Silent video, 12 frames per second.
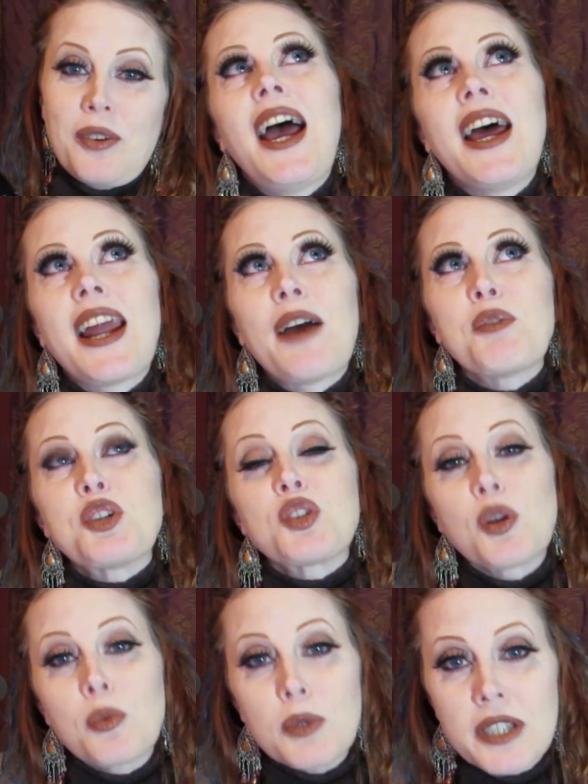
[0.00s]
And I was
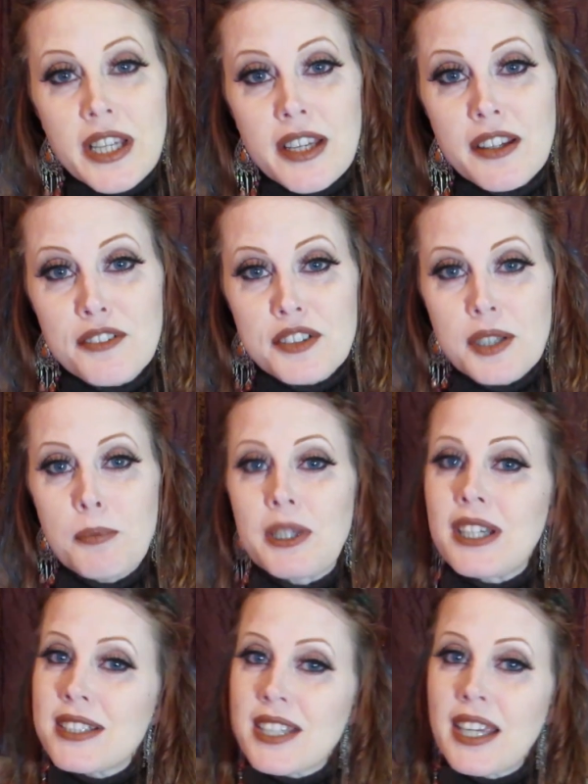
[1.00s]
so relieved
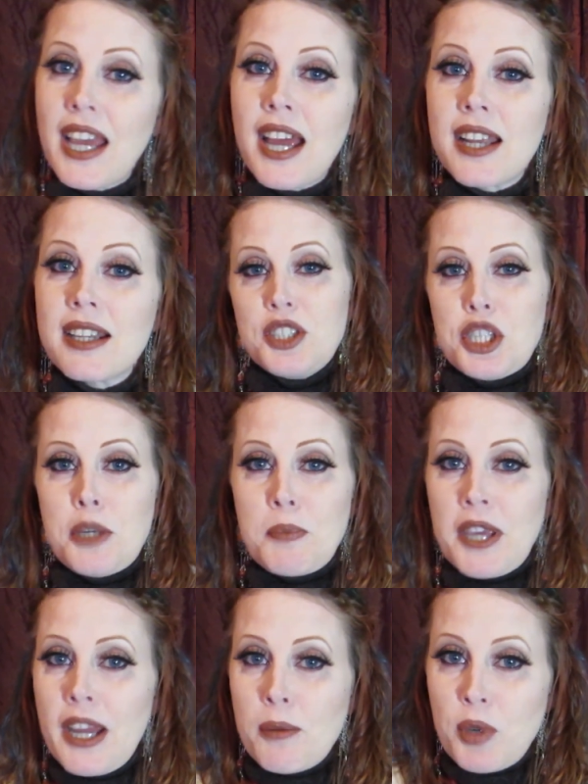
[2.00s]
because, again, cheap
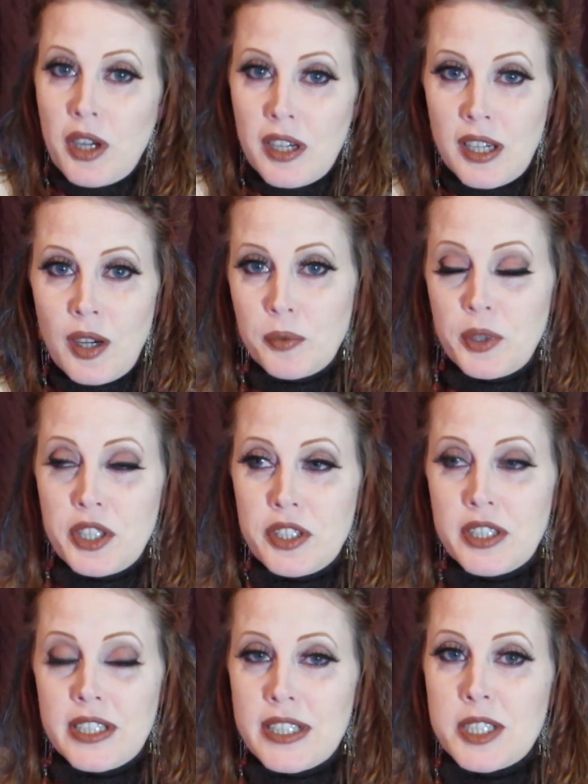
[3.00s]
camera, what are you
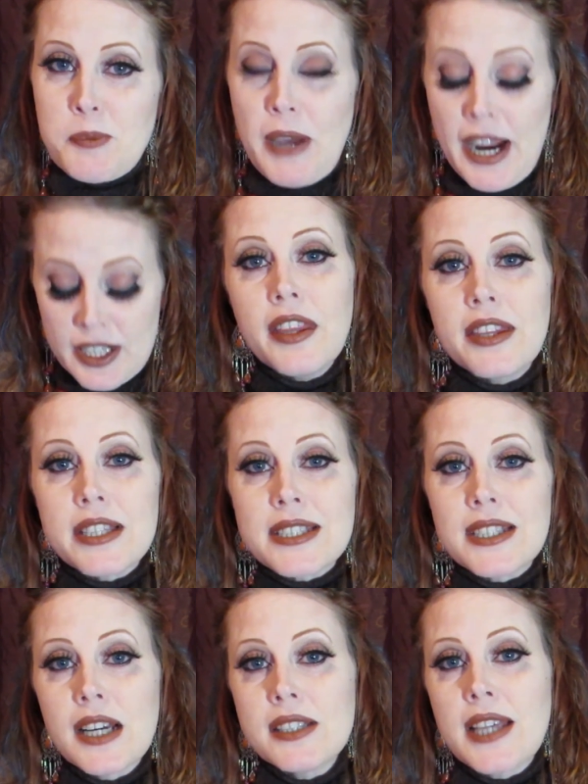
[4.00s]
gonna expect? This
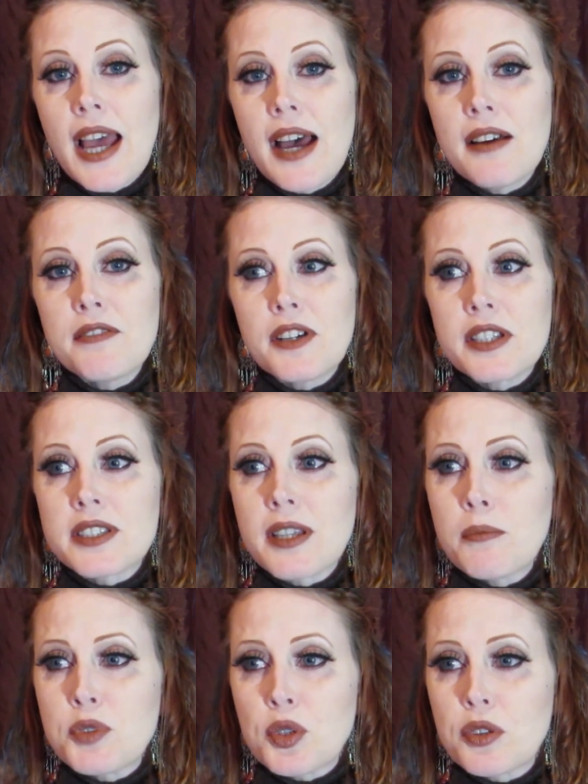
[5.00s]
does have
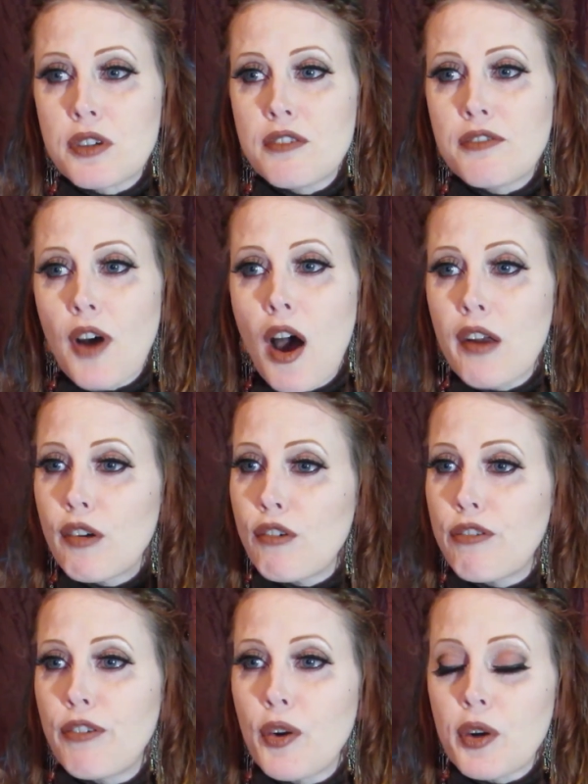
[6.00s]
some sort of
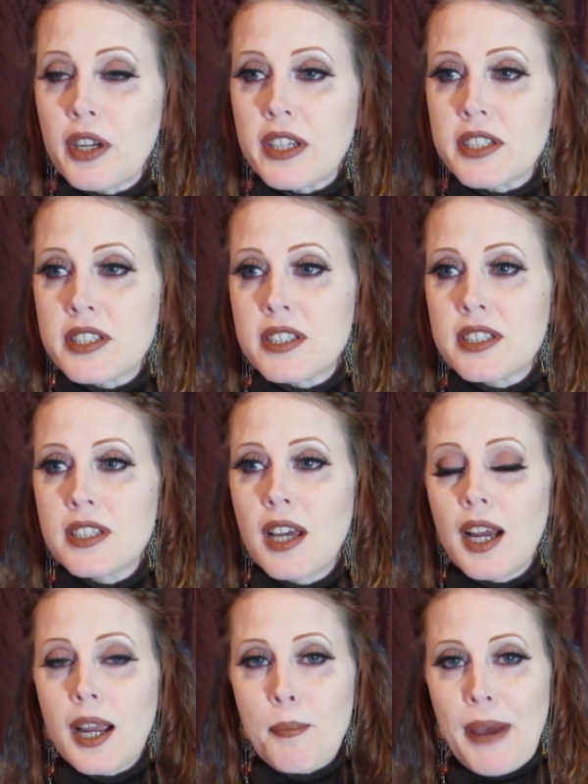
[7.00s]
autofocus
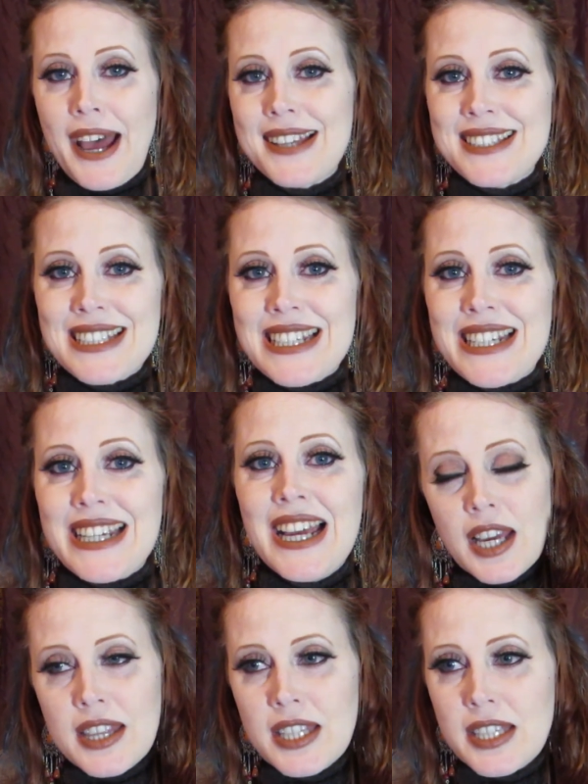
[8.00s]
capacity.
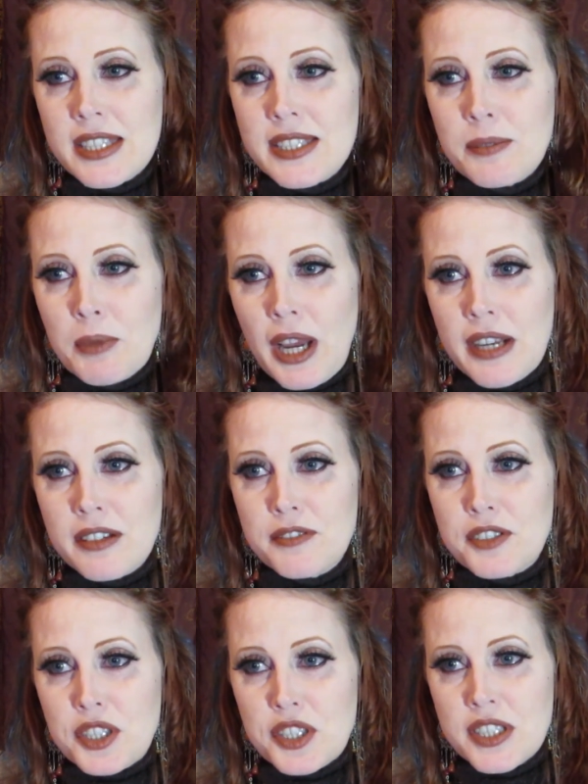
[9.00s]
I think it's some kind of
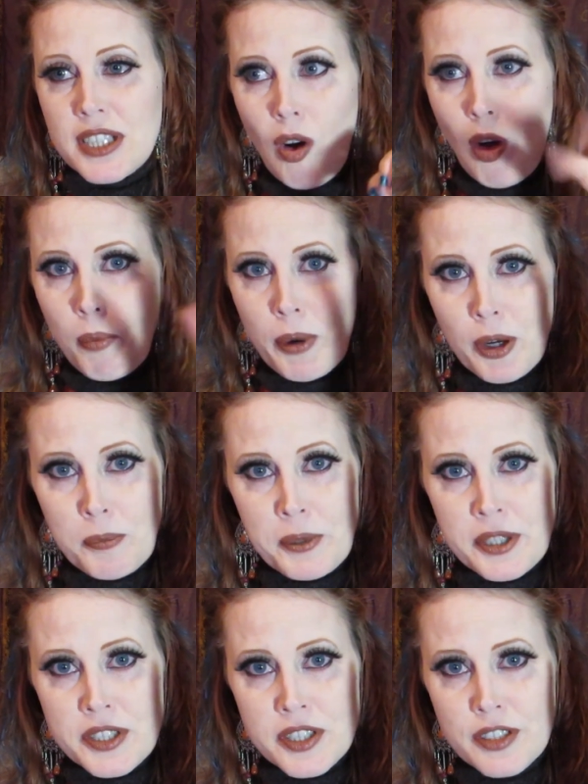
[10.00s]
just
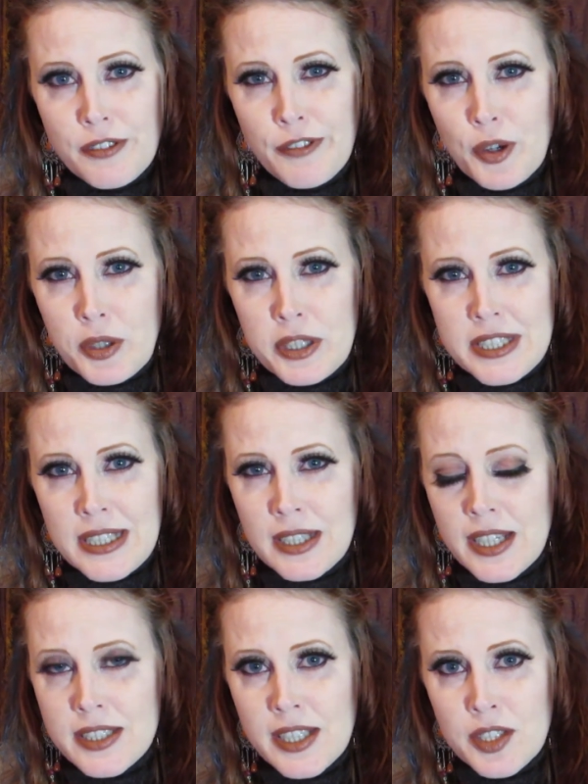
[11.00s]
all-purpose focusing
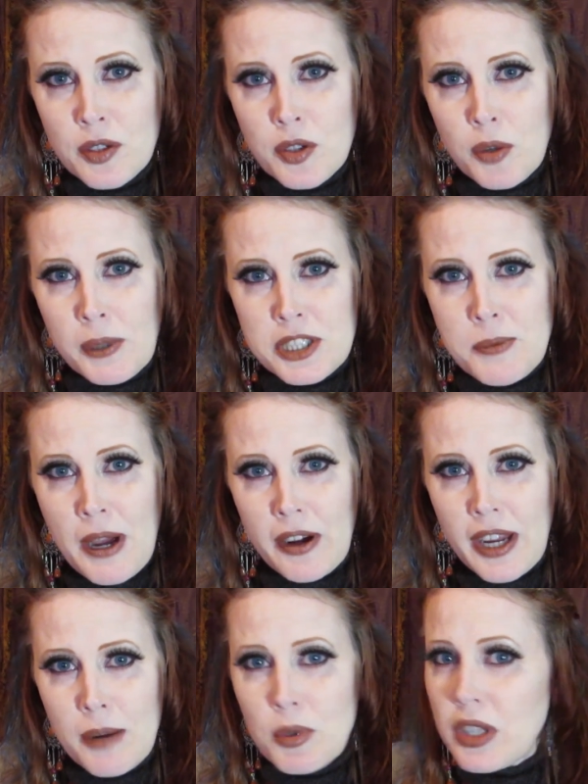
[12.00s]
lens. I don't know much about
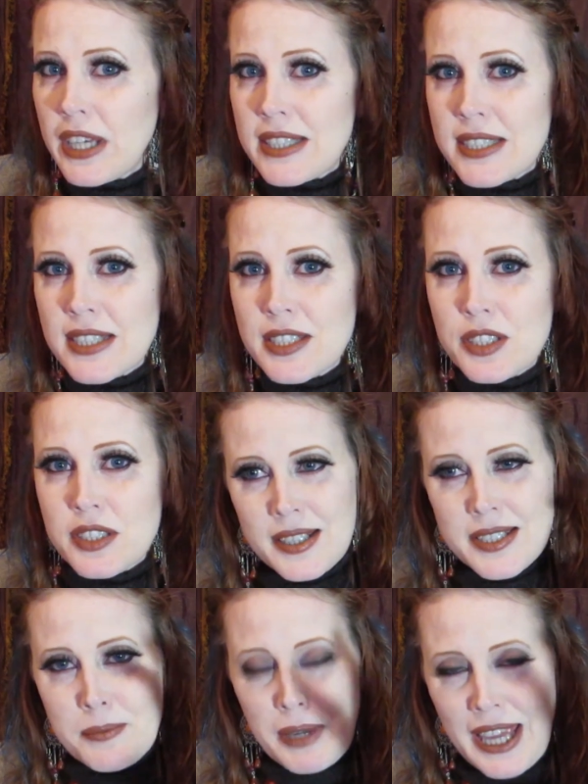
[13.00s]
camera lenses. It
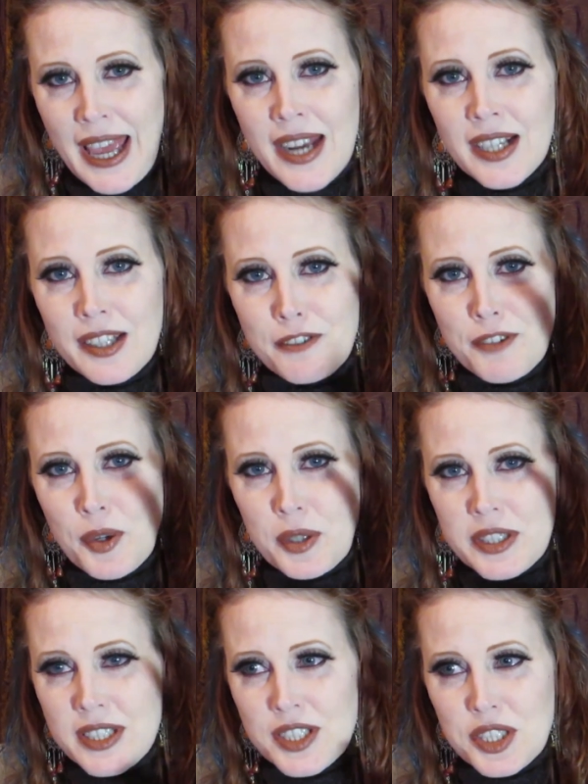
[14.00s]
doesn't mechanically
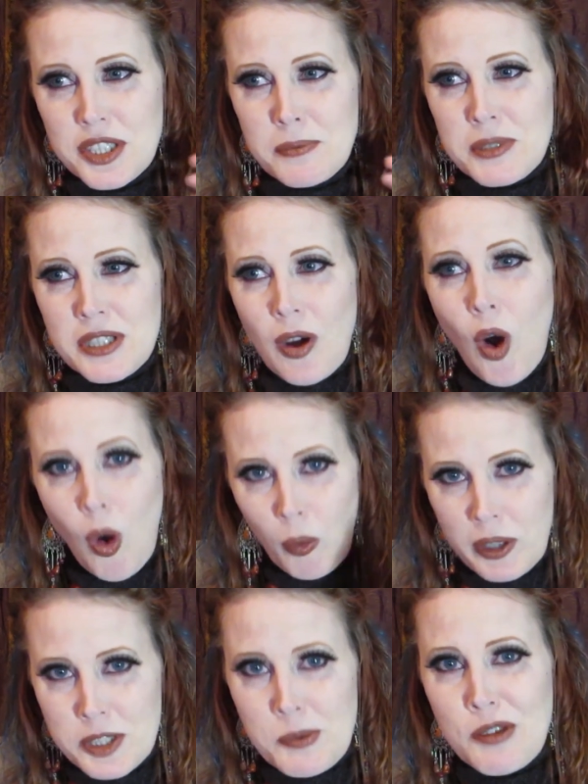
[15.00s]
focus. It just seems to
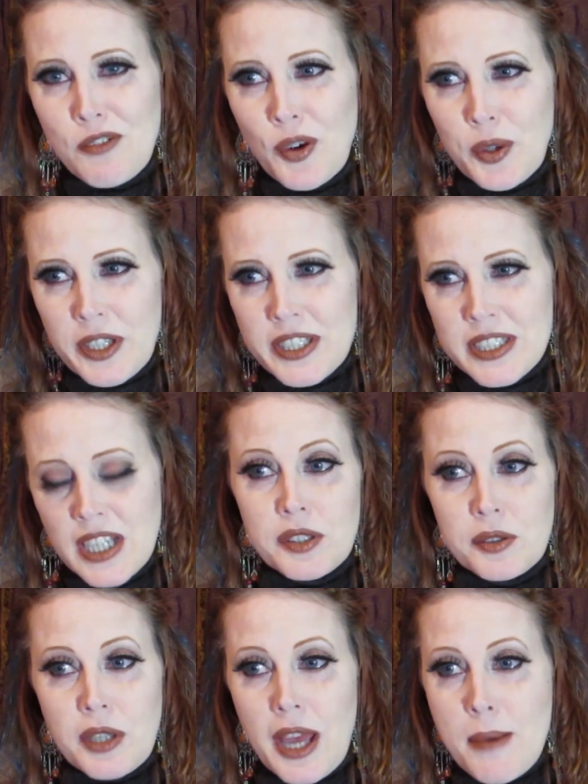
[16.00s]
always be focused.
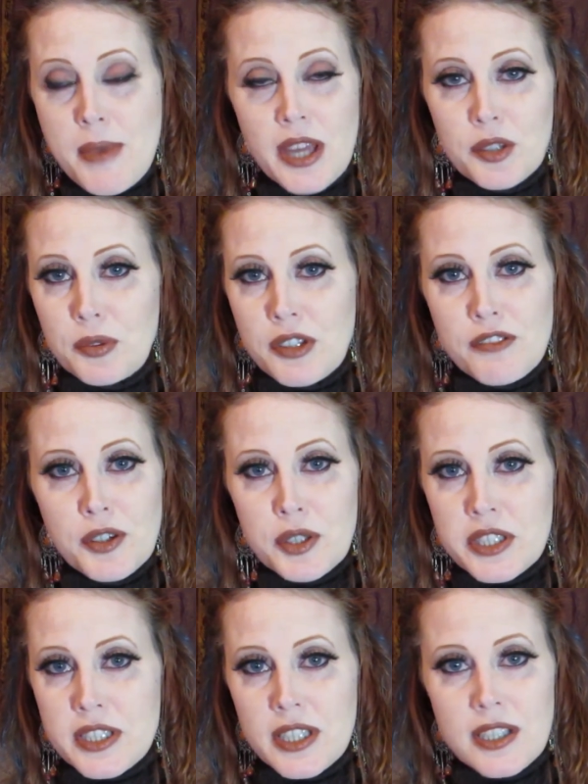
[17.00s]
You can't manually
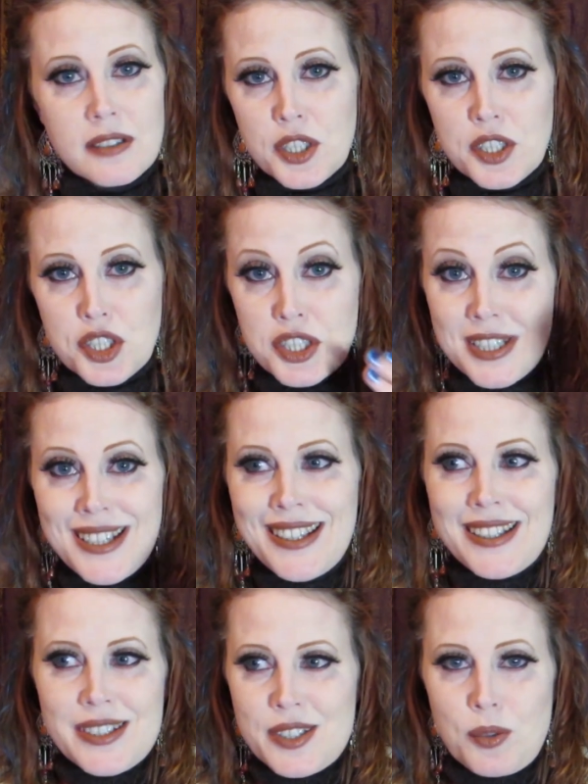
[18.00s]
focus it. It just
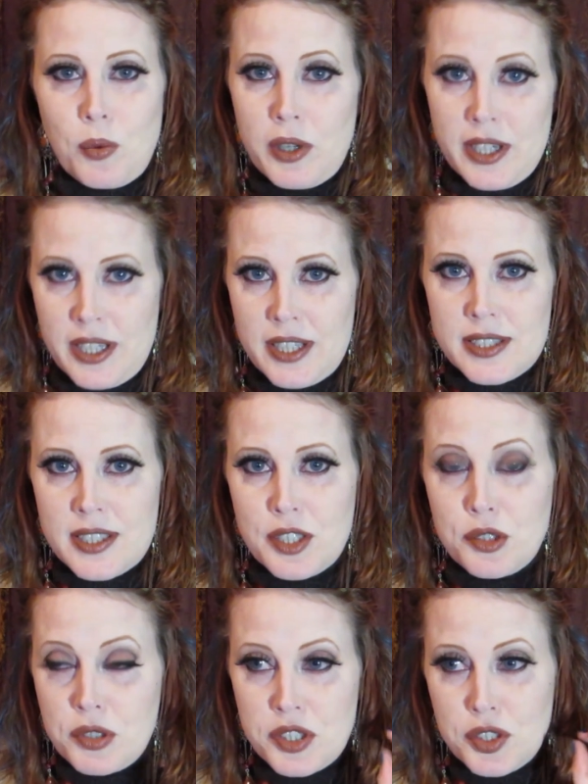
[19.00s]
is what it is. And
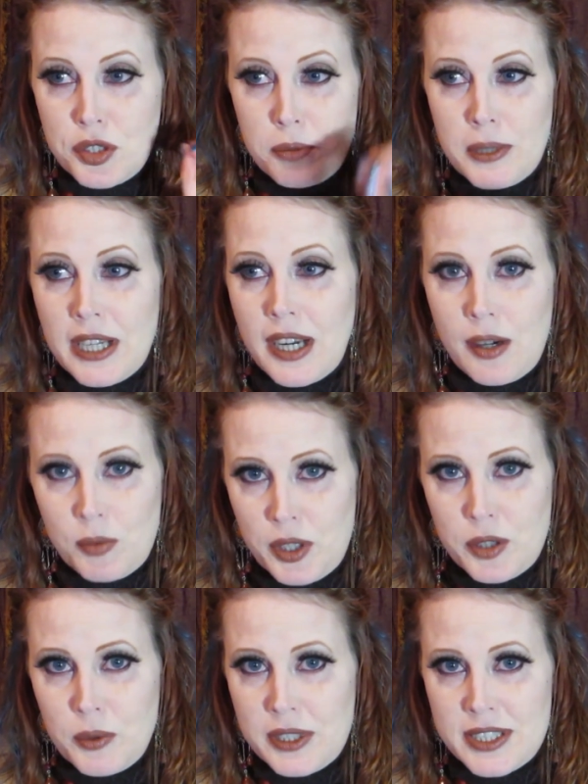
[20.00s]
you just zoom in on what
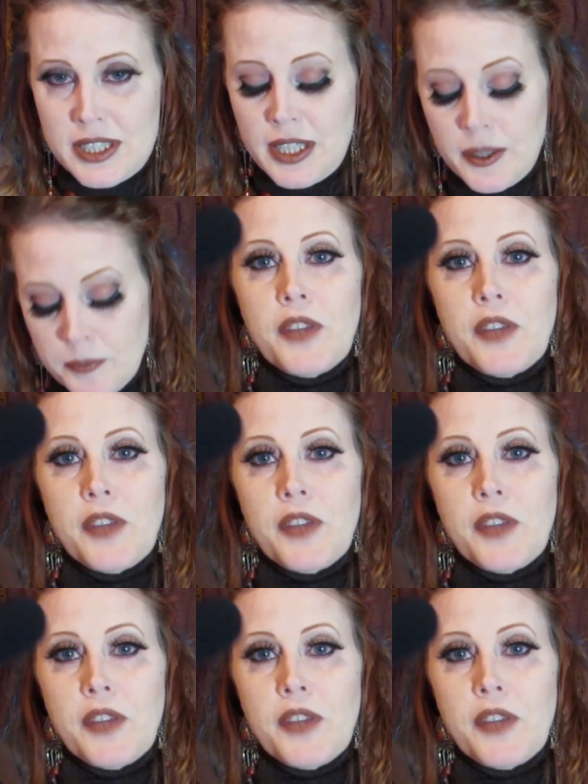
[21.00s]
you want to see.